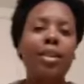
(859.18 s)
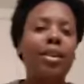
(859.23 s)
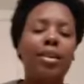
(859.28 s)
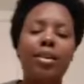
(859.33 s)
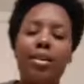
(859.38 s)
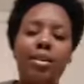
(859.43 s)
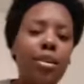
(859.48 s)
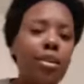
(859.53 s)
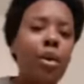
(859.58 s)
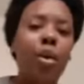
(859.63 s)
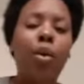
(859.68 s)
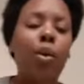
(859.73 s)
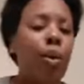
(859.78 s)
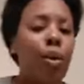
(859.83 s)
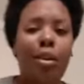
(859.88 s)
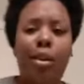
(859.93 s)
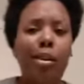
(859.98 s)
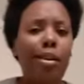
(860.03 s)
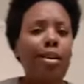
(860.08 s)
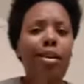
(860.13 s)
is
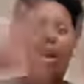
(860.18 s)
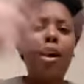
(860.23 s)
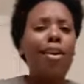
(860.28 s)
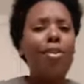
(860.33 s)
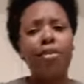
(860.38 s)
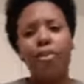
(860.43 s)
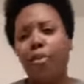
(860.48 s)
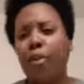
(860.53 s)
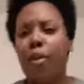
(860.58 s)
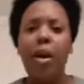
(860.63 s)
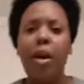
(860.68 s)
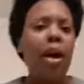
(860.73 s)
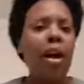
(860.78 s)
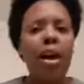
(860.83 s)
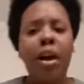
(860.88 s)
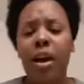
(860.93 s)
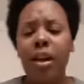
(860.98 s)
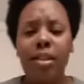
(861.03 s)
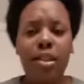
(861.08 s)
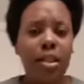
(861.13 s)
oily enough,
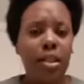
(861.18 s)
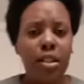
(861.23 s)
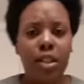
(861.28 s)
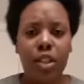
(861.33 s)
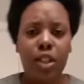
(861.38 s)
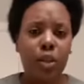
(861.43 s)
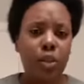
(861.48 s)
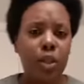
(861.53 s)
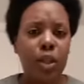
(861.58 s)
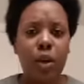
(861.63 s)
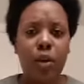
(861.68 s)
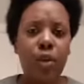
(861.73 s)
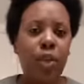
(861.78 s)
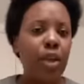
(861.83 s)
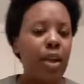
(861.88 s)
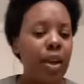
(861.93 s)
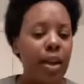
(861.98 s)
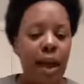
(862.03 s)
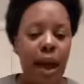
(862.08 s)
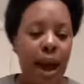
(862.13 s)
it's going to do its own
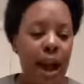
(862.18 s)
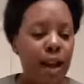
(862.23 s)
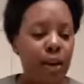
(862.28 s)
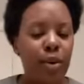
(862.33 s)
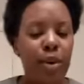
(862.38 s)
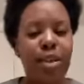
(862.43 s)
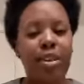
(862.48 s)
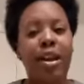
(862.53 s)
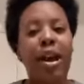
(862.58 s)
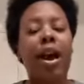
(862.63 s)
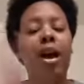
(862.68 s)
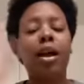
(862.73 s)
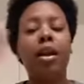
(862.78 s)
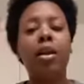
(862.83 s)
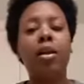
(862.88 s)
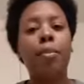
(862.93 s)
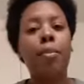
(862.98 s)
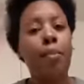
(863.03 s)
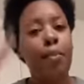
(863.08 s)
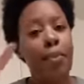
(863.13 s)
thing, I don't need that.
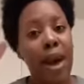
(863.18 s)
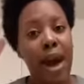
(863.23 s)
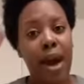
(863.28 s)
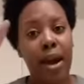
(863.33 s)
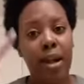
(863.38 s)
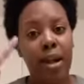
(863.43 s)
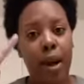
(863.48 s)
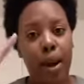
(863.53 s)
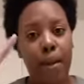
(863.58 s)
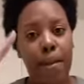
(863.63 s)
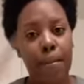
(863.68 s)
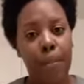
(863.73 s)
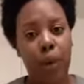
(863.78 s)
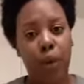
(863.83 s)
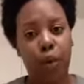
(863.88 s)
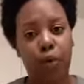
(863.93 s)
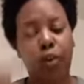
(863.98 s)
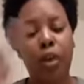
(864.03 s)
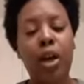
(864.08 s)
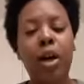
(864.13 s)
Bad
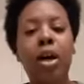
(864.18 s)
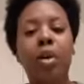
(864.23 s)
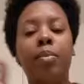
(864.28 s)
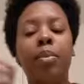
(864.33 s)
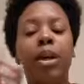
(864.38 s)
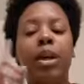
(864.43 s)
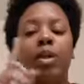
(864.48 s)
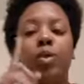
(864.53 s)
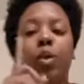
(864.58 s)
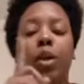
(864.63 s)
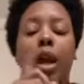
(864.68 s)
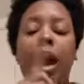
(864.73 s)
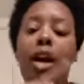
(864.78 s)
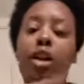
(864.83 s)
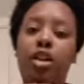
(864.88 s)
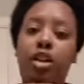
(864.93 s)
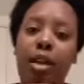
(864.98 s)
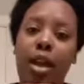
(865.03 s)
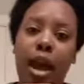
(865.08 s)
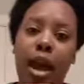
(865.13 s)
move. Because what
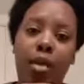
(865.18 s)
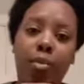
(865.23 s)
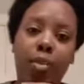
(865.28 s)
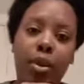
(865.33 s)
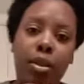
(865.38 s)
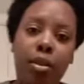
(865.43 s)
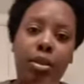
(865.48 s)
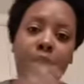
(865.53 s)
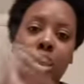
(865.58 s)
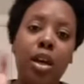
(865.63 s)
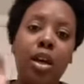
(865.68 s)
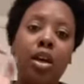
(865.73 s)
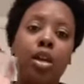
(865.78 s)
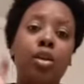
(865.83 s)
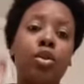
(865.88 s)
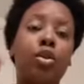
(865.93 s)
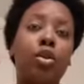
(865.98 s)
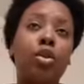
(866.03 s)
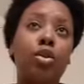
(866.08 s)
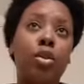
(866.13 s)
actually happens
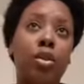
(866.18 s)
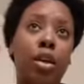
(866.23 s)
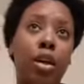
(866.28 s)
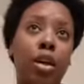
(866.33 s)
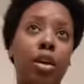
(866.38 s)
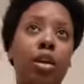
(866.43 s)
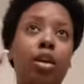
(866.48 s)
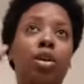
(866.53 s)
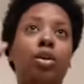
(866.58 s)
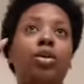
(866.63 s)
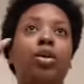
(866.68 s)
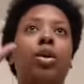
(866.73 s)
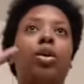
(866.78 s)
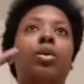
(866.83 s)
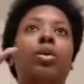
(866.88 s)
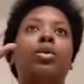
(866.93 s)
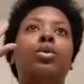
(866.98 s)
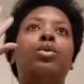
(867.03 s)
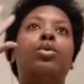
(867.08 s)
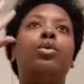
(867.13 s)
is your skin is
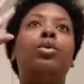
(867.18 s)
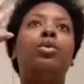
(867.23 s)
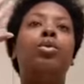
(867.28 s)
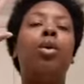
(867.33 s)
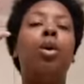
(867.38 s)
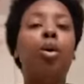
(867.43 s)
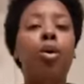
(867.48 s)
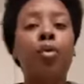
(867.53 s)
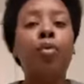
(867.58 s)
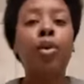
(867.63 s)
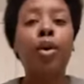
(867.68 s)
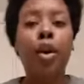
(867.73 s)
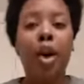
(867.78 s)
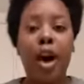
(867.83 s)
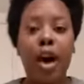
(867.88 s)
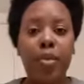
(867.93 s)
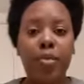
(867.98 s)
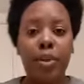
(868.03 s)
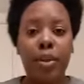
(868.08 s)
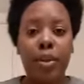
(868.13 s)
going to
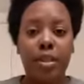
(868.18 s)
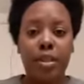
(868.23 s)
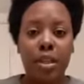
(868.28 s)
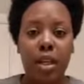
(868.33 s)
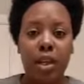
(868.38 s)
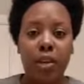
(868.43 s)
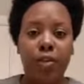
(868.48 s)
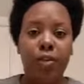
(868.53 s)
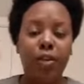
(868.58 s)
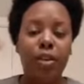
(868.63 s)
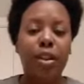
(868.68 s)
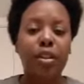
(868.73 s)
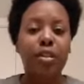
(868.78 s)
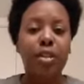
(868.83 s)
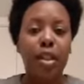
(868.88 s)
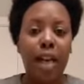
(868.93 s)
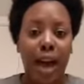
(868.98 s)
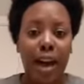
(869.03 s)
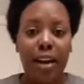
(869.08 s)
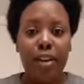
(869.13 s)
overcompensate for the
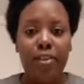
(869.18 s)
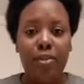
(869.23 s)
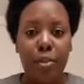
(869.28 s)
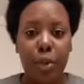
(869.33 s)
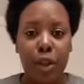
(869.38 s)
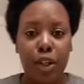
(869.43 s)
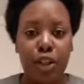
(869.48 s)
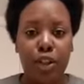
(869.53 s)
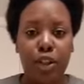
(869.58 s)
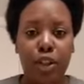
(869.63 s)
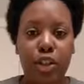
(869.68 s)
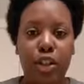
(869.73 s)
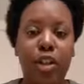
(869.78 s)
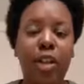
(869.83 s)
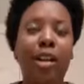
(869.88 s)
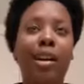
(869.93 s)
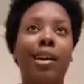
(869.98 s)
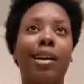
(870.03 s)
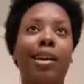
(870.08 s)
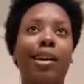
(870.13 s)
lack of moisture
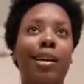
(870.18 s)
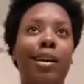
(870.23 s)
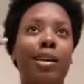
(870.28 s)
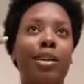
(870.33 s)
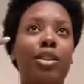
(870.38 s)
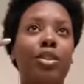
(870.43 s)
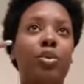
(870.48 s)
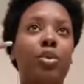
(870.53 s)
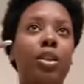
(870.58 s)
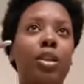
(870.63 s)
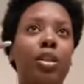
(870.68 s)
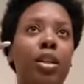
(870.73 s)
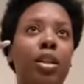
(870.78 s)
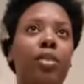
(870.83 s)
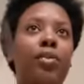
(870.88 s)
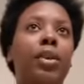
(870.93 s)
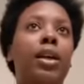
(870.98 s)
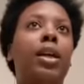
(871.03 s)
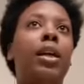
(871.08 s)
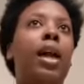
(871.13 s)
it is
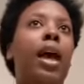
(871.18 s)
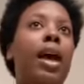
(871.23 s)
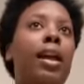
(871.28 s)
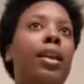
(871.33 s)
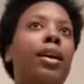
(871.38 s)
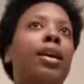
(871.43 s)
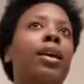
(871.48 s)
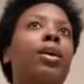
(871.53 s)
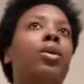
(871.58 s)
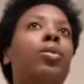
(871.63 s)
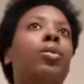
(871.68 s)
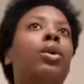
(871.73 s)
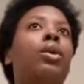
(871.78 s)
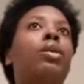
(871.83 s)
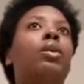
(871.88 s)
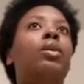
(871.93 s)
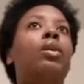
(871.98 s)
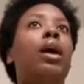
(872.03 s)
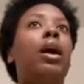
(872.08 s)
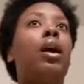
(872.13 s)
receiving and it
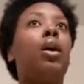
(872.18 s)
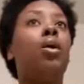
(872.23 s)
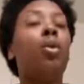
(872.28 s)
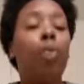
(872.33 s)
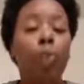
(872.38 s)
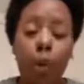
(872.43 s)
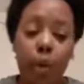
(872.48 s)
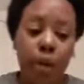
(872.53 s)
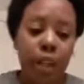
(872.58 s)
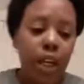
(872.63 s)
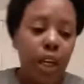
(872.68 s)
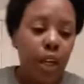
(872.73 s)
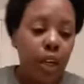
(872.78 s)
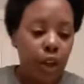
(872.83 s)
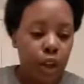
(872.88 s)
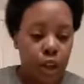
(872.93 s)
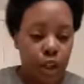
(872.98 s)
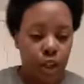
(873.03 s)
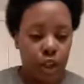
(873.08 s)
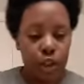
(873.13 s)
will get
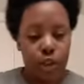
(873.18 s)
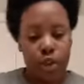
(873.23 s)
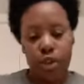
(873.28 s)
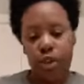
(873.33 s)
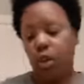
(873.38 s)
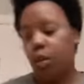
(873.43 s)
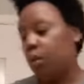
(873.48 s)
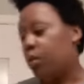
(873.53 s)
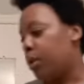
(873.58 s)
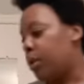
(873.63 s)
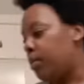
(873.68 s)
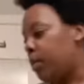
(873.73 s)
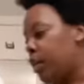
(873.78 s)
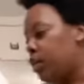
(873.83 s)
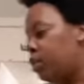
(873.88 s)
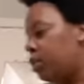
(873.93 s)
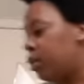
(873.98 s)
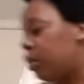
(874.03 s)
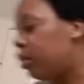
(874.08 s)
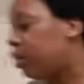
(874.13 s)
oilier. So you want to make
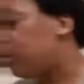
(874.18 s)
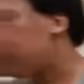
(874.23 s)
sure